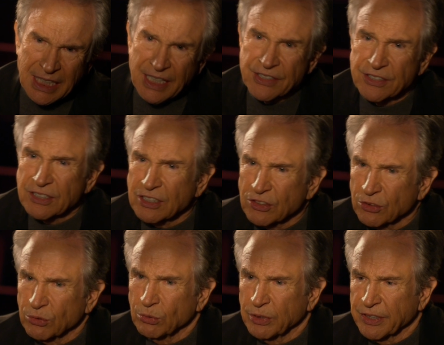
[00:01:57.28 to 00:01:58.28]
has to
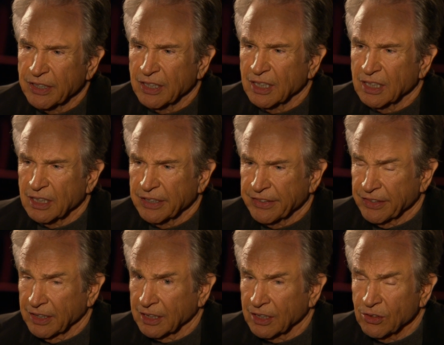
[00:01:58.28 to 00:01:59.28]
do with a
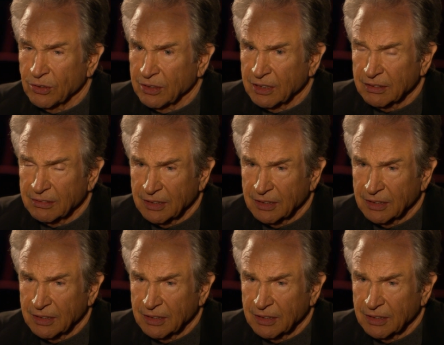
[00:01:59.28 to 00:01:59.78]
thing called